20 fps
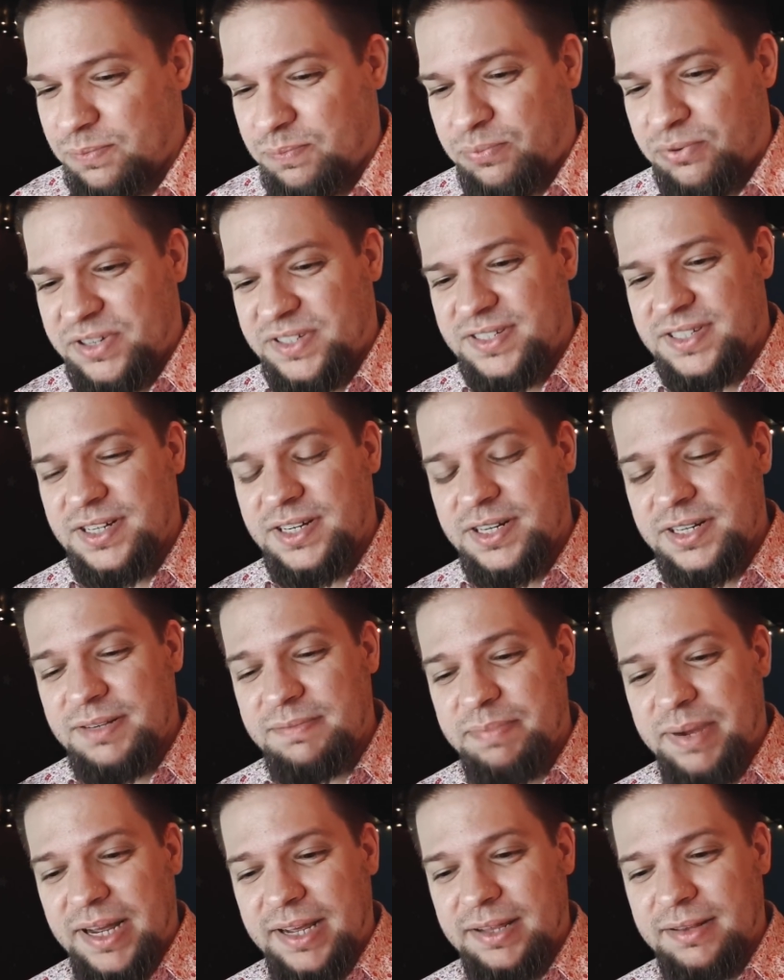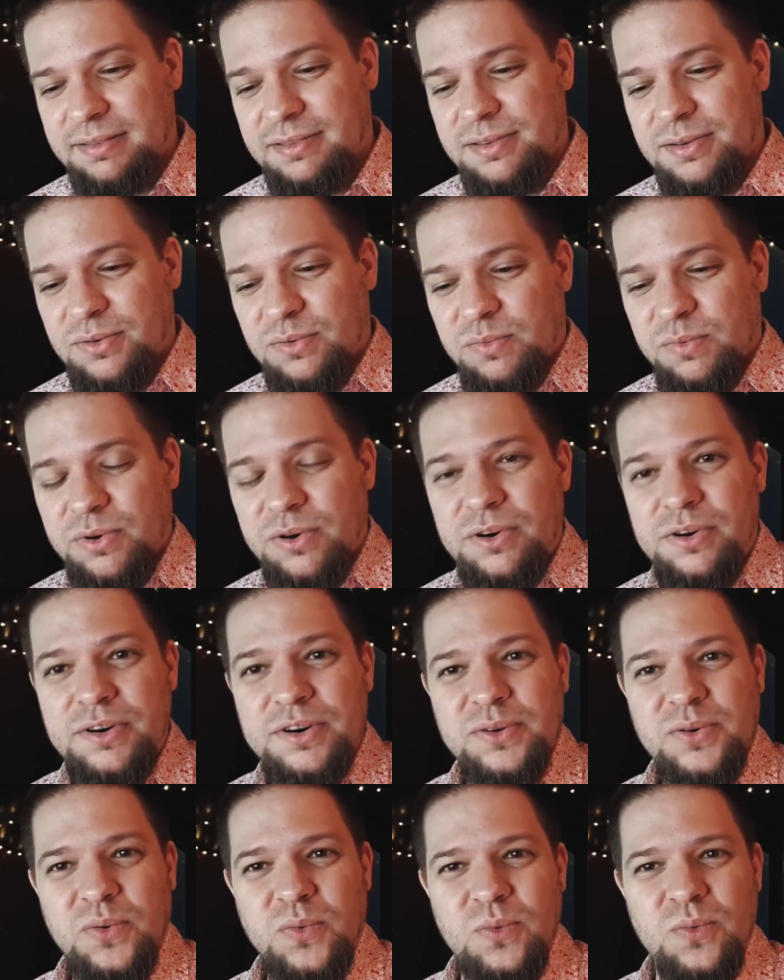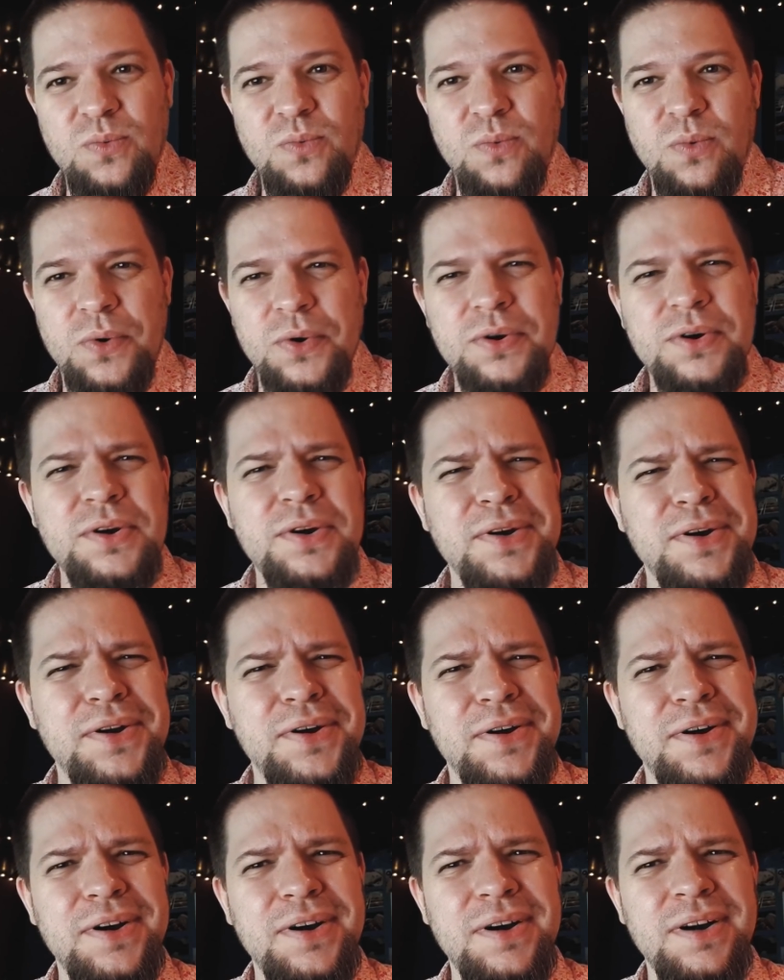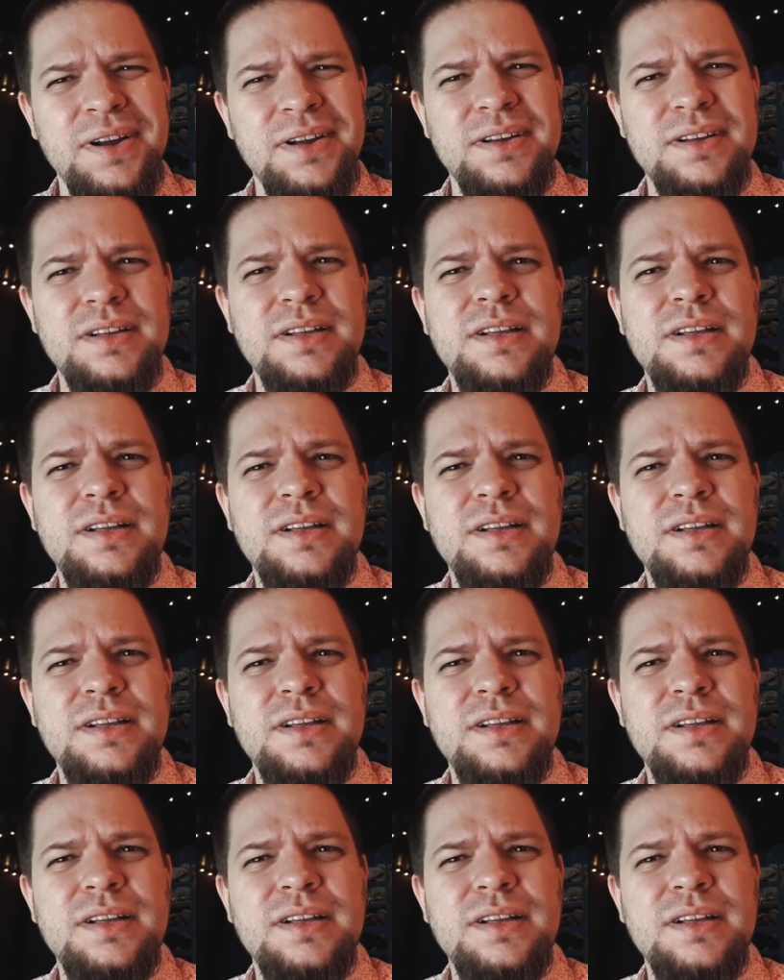preceded by the word wonder?